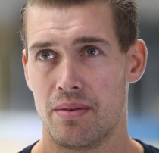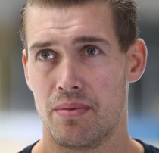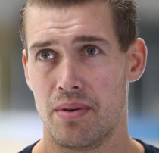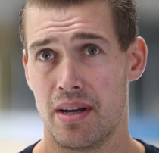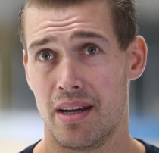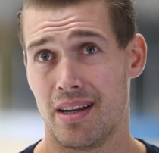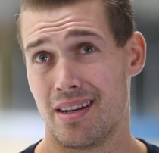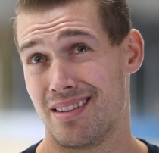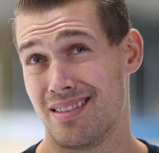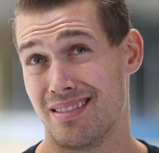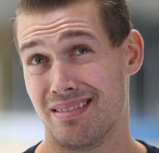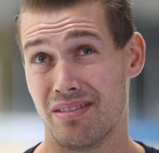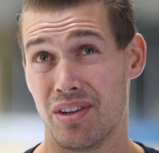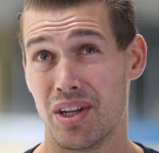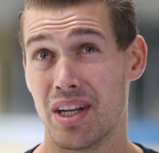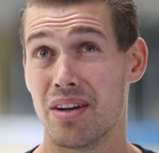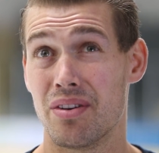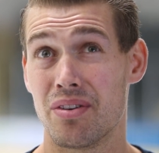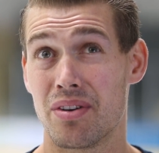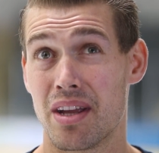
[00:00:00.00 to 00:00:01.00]
we had,
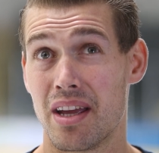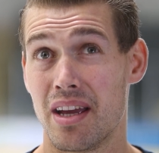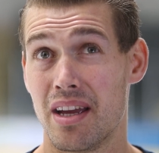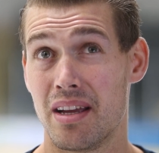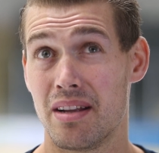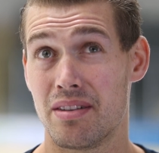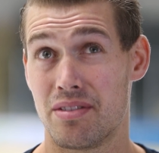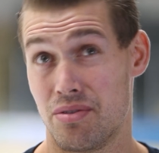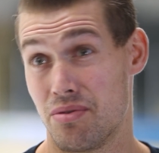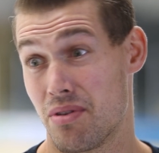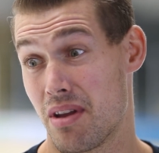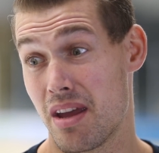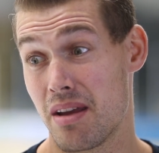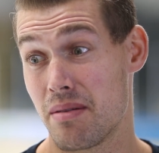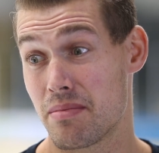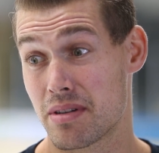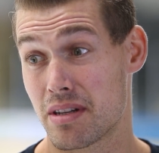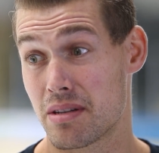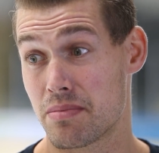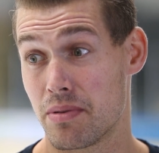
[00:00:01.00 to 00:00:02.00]
I don't know, 2
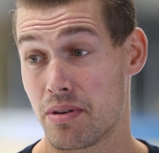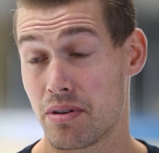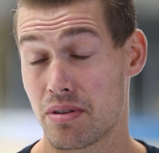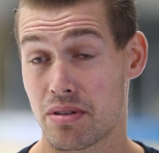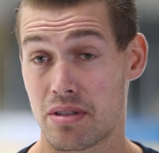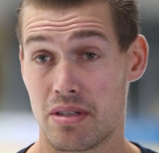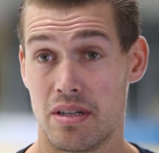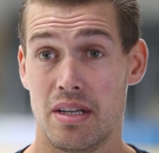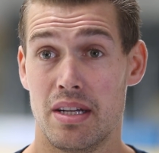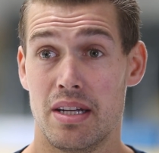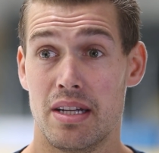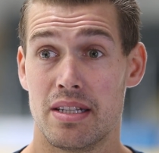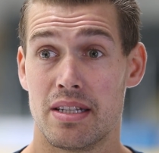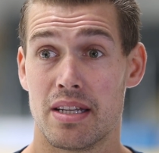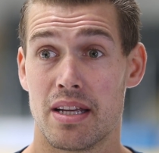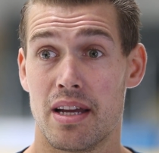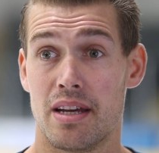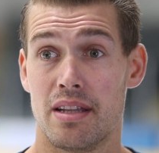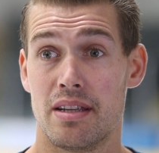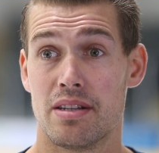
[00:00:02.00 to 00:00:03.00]
games, I suppose,
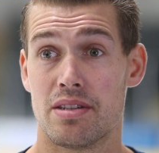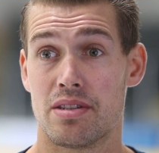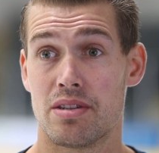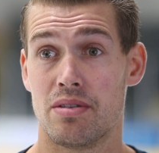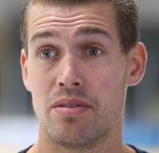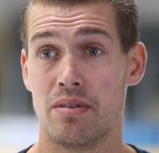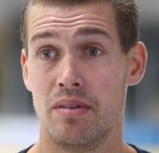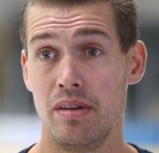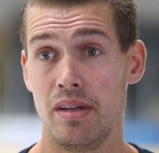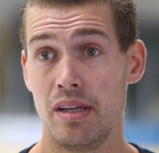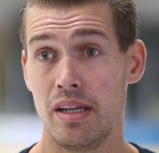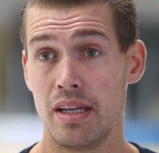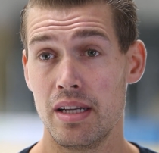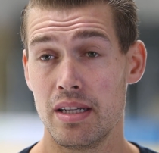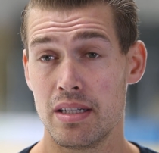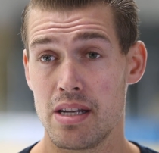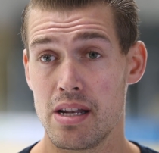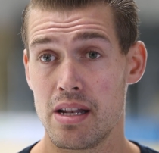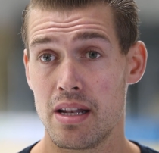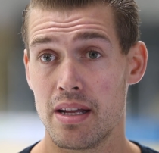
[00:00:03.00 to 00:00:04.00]
together. So it
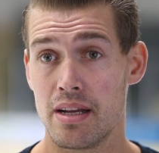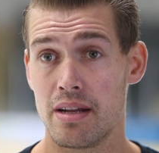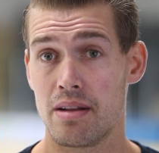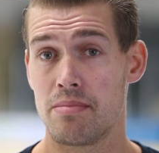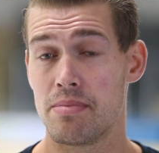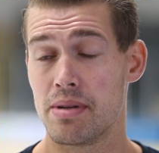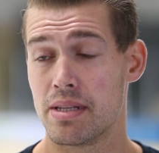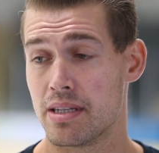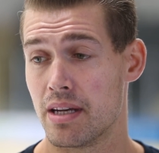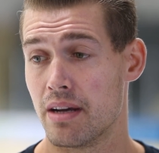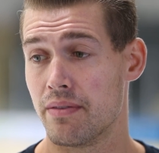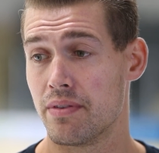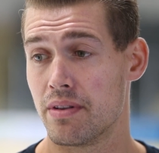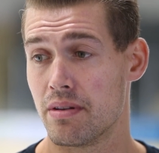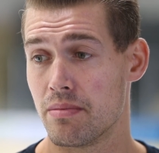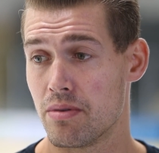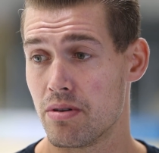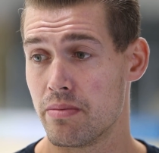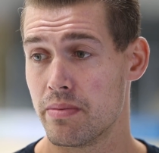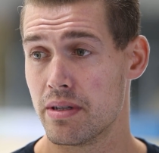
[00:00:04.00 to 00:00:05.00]
is a little bit tough at
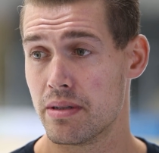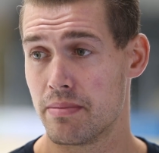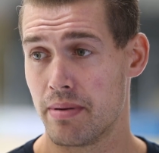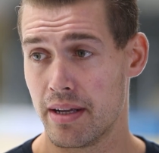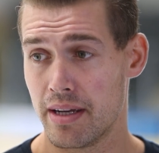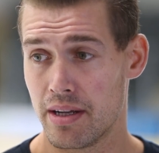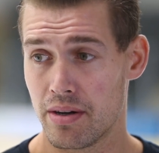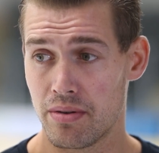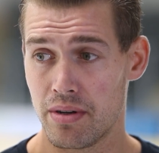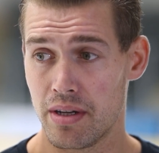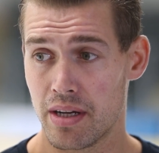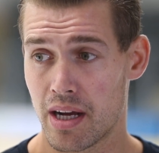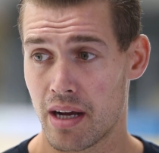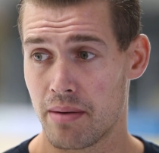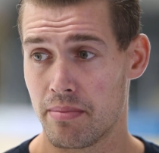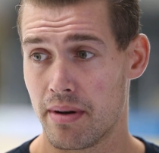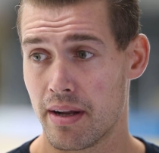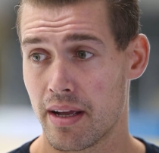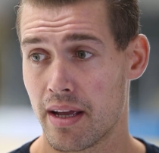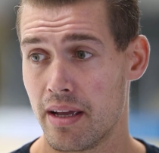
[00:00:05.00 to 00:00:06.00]
the moment, playing only a
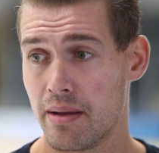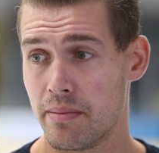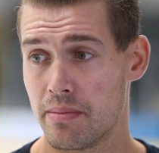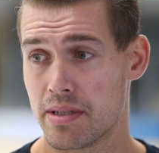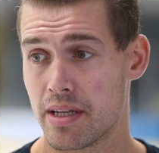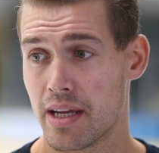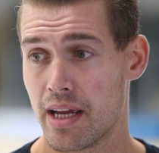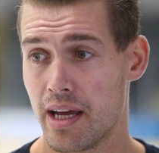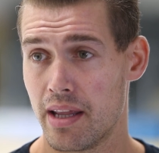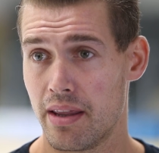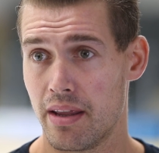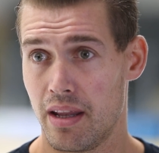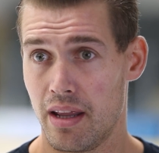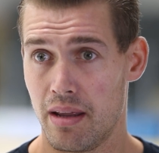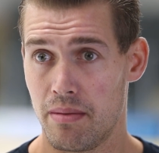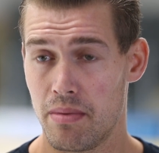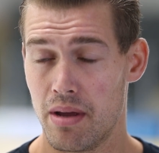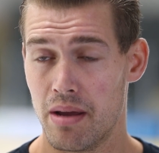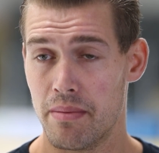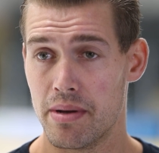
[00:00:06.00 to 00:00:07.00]
couple of games together,
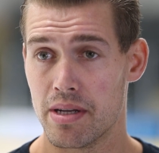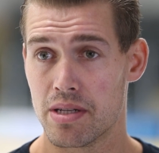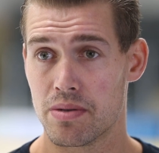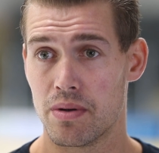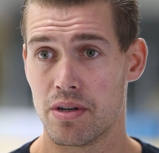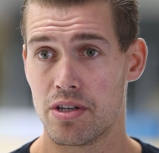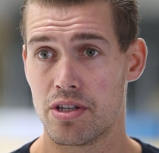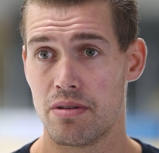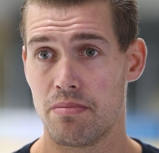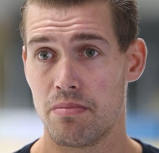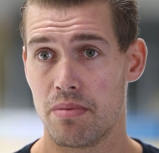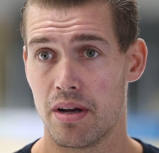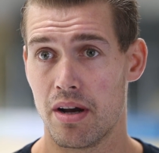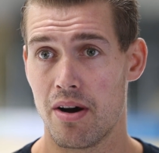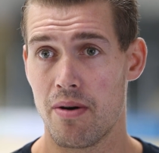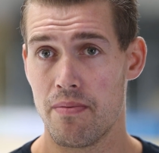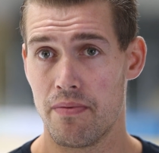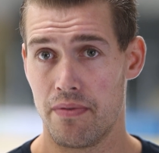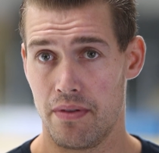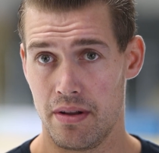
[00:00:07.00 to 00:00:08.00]
then maybe switching. But
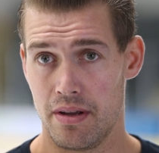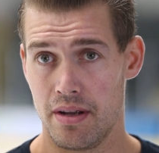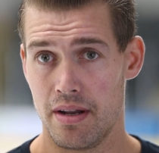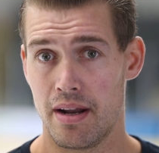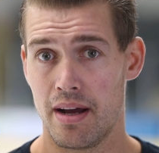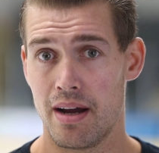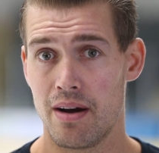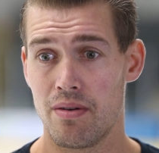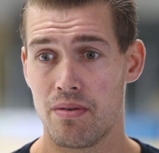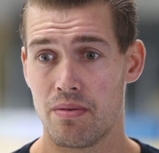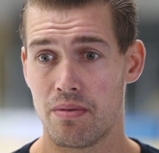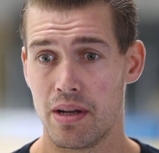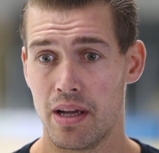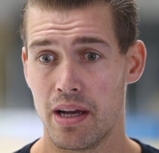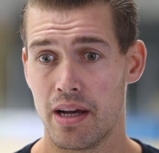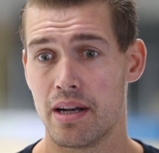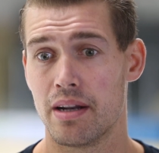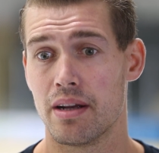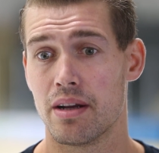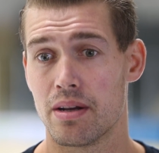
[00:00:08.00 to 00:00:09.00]
hopefully now we
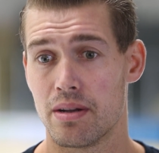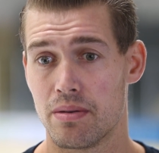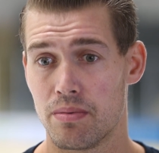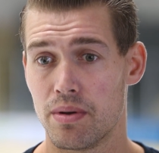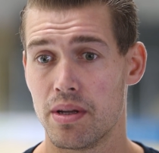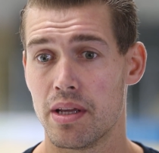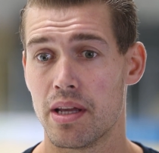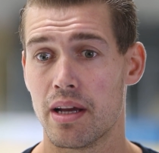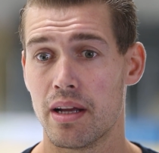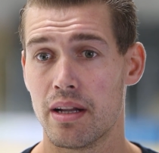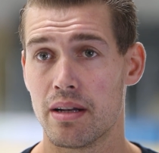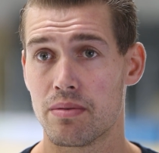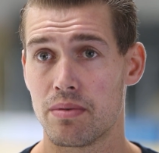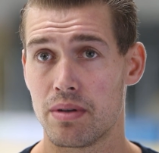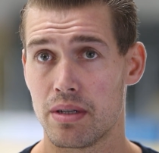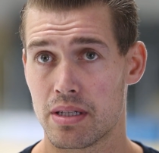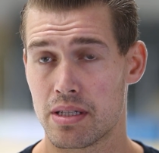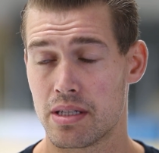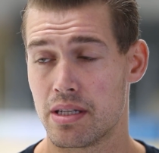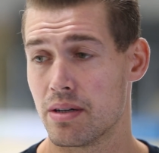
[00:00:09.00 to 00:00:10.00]
had a good weekend.
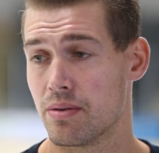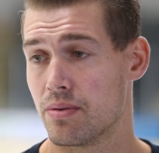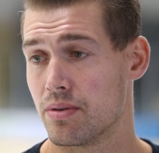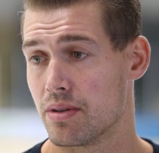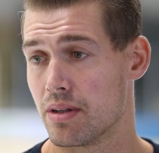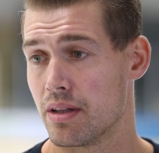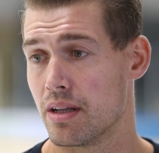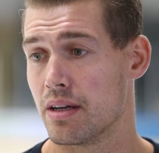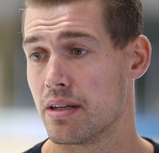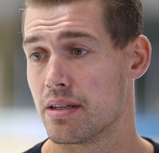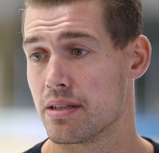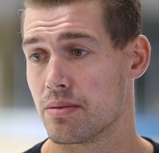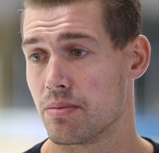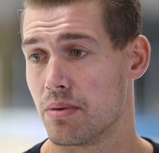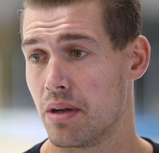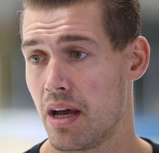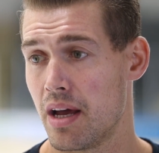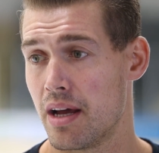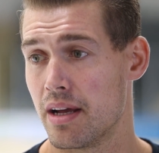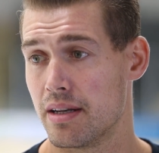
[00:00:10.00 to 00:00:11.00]
We'll stick with the lines that
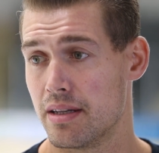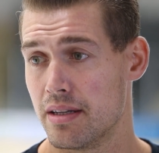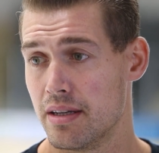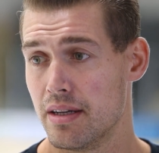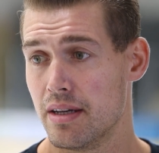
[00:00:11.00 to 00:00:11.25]
we had